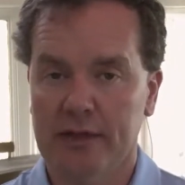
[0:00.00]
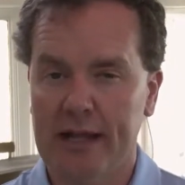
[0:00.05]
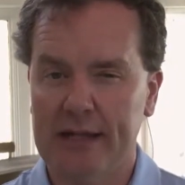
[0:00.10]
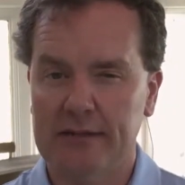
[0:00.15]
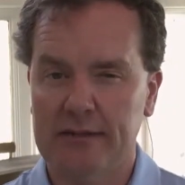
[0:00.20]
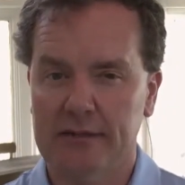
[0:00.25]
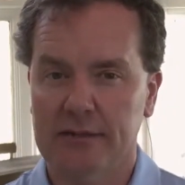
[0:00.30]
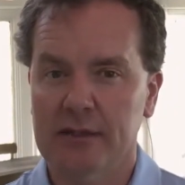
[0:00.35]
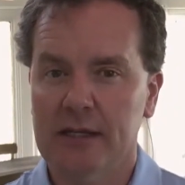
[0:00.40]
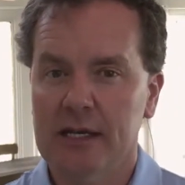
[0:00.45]

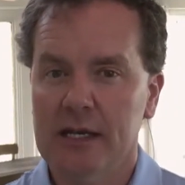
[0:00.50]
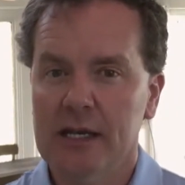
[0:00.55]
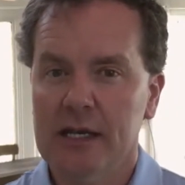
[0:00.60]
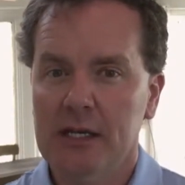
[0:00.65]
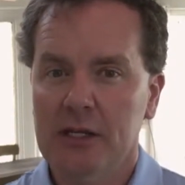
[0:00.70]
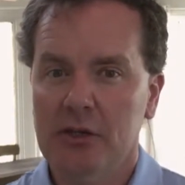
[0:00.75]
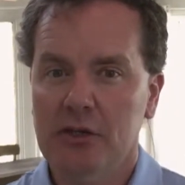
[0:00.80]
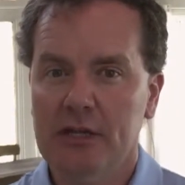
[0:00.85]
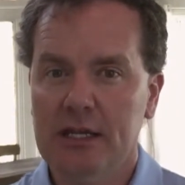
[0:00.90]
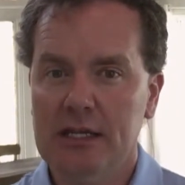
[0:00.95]
So
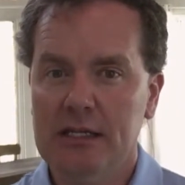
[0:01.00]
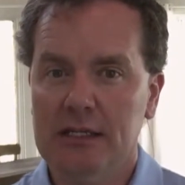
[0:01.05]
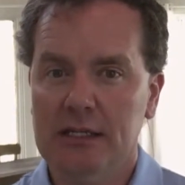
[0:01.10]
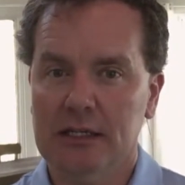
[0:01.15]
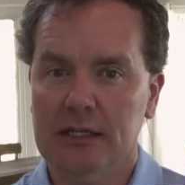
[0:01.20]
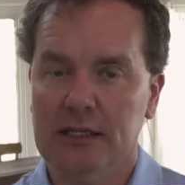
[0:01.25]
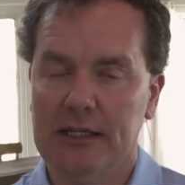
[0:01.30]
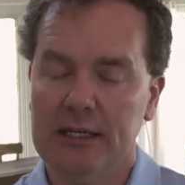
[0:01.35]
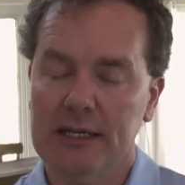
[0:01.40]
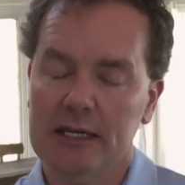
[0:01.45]
you need
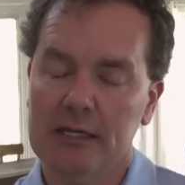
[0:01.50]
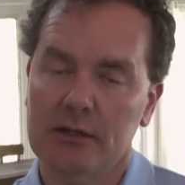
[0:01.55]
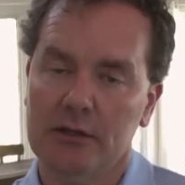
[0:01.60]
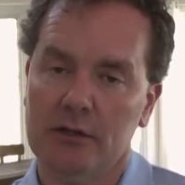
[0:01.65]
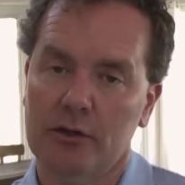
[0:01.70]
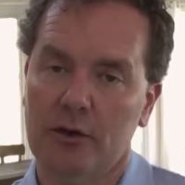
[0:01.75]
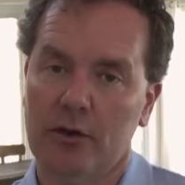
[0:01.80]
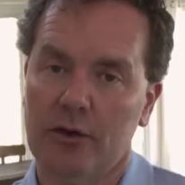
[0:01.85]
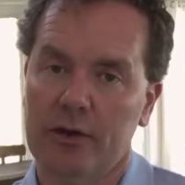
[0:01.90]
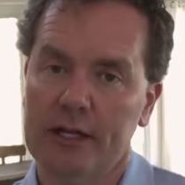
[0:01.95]
to
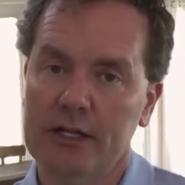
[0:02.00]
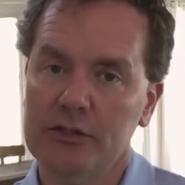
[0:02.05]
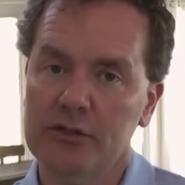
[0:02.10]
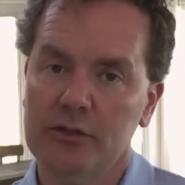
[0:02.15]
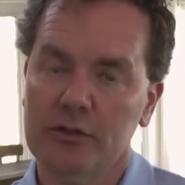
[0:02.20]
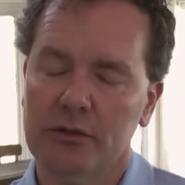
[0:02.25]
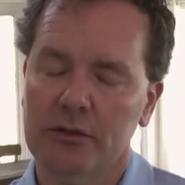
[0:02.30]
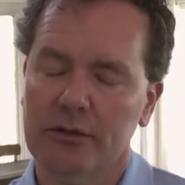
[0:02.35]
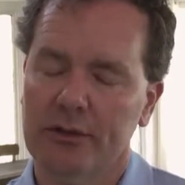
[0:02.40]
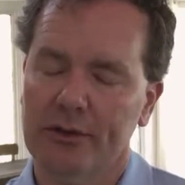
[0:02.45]
get your
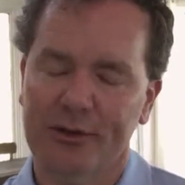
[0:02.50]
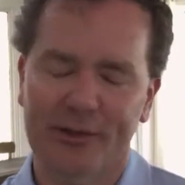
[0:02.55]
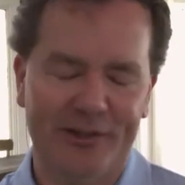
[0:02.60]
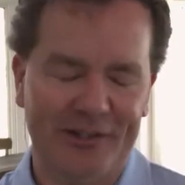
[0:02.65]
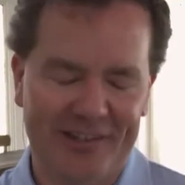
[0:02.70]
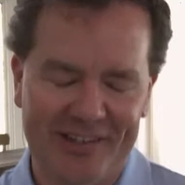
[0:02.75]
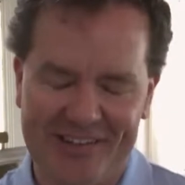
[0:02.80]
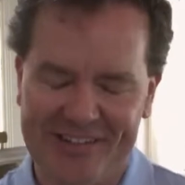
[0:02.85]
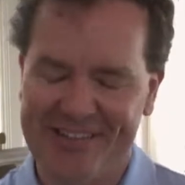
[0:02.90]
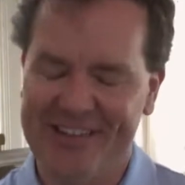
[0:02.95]

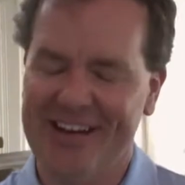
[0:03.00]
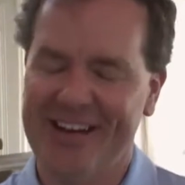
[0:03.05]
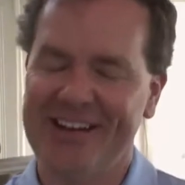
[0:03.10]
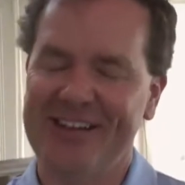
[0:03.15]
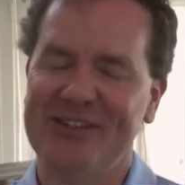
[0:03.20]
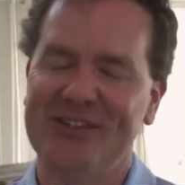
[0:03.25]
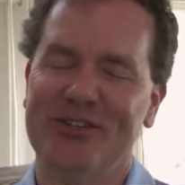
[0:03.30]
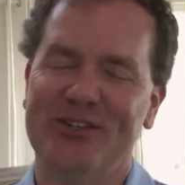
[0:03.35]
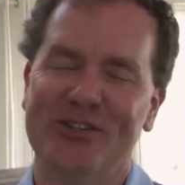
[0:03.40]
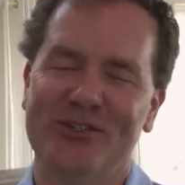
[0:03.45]

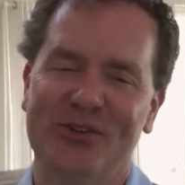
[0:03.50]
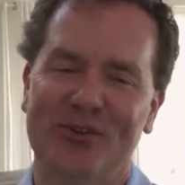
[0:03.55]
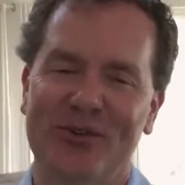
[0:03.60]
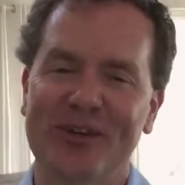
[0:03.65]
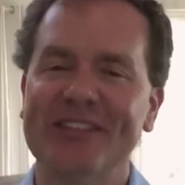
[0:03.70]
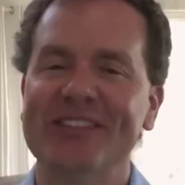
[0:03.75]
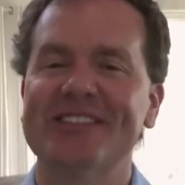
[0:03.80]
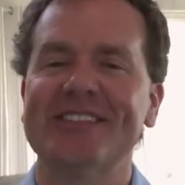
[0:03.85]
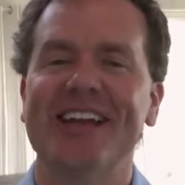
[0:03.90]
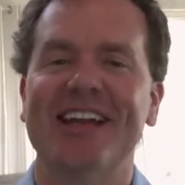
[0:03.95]

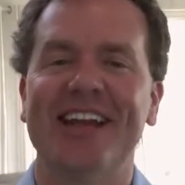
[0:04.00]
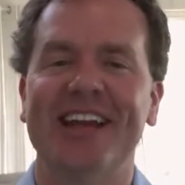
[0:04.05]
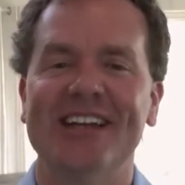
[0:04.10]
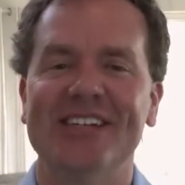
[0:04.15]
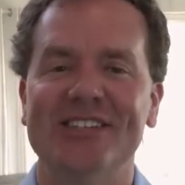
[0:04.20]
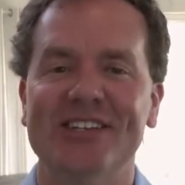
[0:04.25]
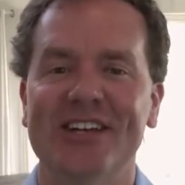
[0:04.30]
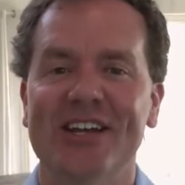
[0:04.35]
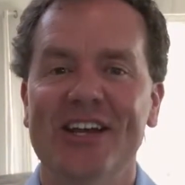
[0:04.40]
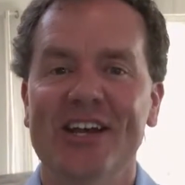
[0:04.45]
real estate
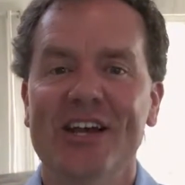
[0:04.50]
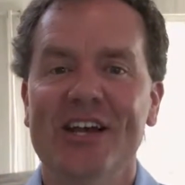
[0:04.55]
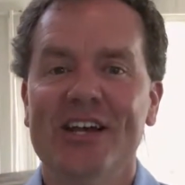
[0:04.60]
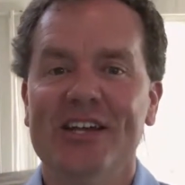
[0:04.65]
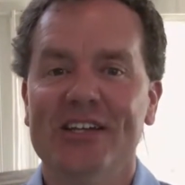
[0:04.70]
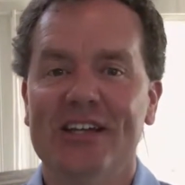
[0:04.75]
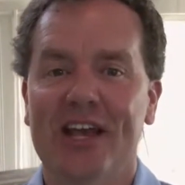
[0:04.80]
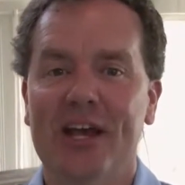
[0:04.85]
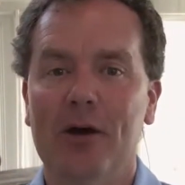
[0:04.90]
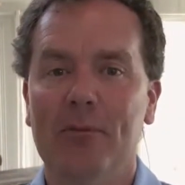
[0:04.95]
agent
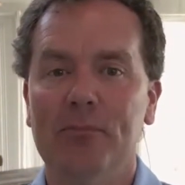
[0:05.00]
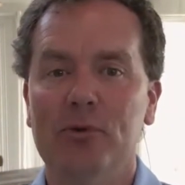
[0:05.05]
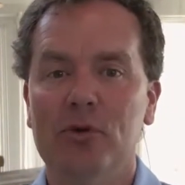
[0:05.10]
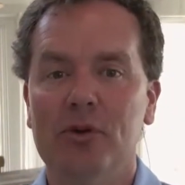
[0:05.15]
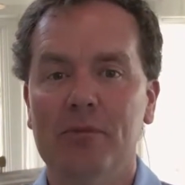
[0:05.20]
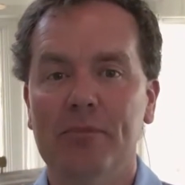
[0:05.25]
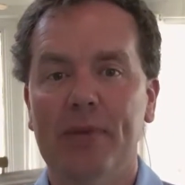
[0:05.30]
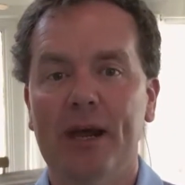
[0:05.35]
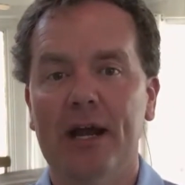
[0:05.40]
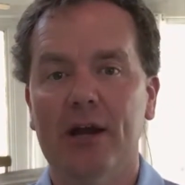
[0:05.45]
to
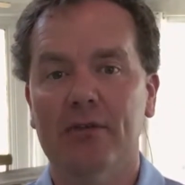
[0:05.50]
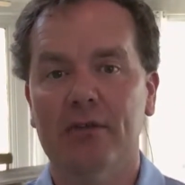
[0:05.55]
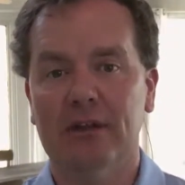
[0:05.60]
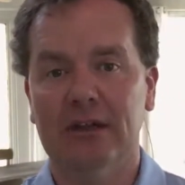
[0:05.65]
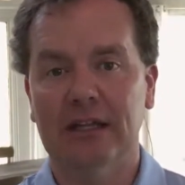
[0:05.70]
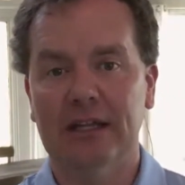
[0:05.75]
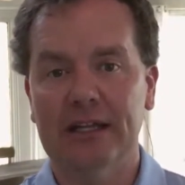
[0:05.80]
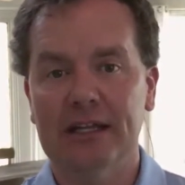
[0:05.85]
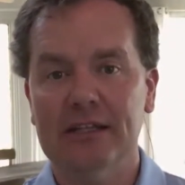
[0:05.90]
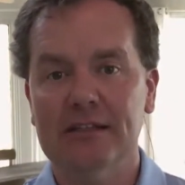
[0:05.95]
help you compare
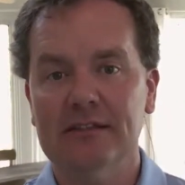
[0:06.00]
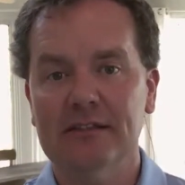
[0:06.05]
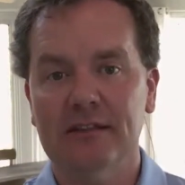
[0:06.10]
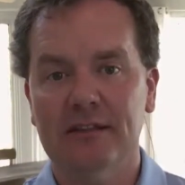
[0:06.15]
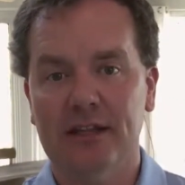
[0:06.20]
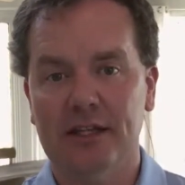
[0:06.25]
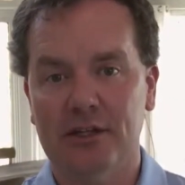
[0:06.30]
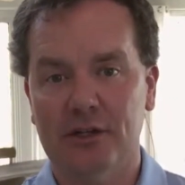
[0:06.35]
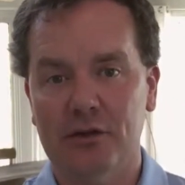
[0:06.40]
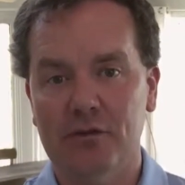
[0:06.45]
the
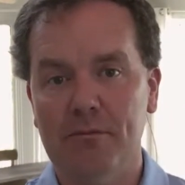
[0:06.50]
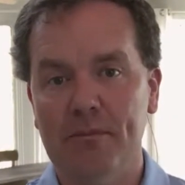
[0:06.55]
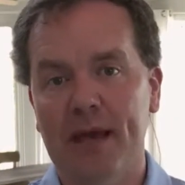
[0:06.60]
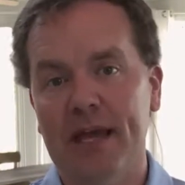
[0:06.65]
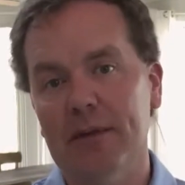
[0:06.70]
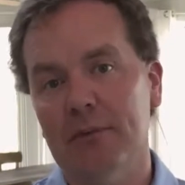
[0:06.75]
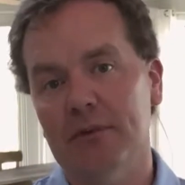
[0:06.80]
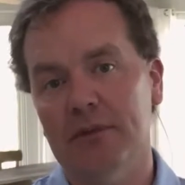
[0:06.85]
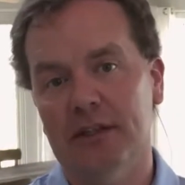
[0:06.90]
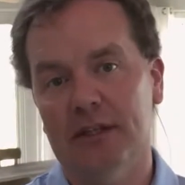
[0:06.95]
list that you've
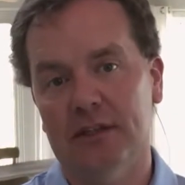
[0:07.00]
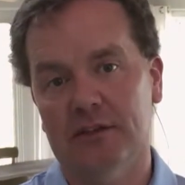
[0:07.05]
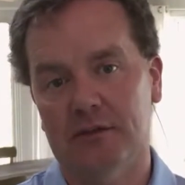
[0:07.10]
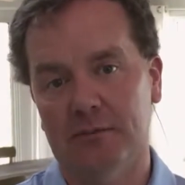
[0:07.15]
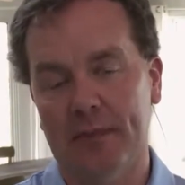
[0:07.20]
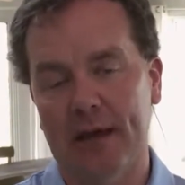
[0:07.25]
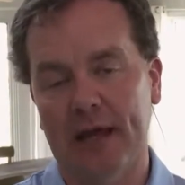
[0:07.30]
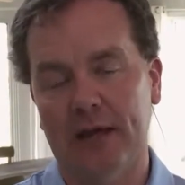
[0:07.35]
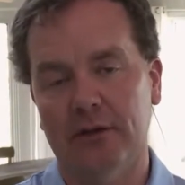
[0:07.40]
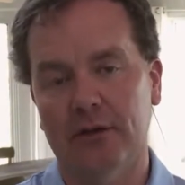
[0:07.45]
made with the
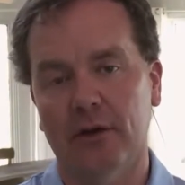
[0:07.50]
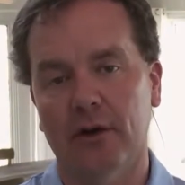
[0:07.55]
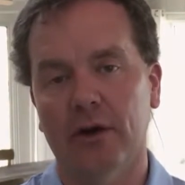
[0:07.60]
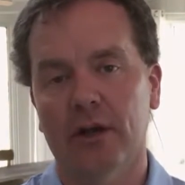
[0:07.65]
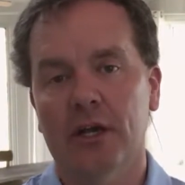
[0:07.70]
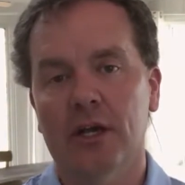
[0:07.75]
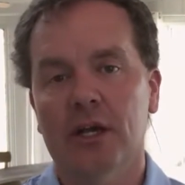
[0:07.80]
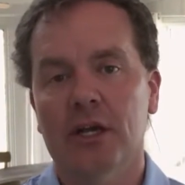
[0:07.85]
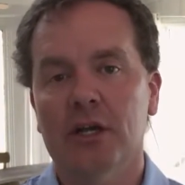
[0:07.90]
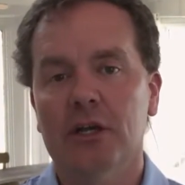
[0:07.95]

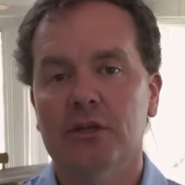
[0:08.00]
inspector